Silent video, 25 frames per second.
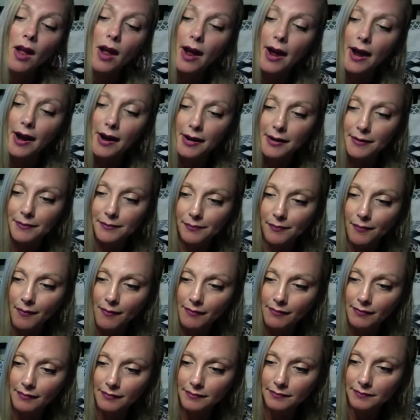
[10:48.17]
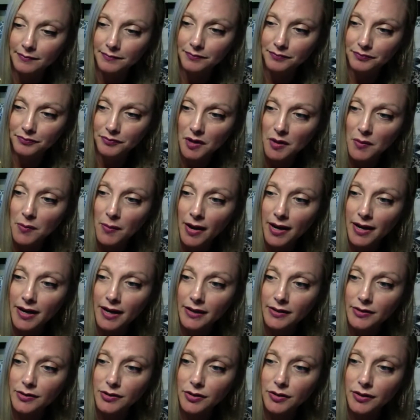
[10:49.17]
You might
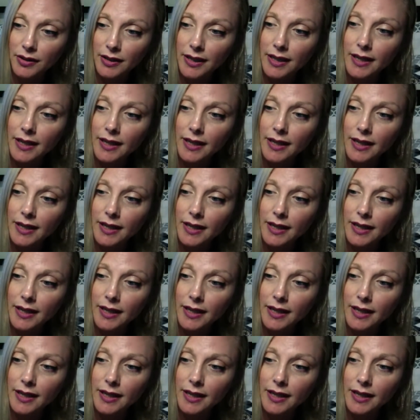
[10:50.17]
actually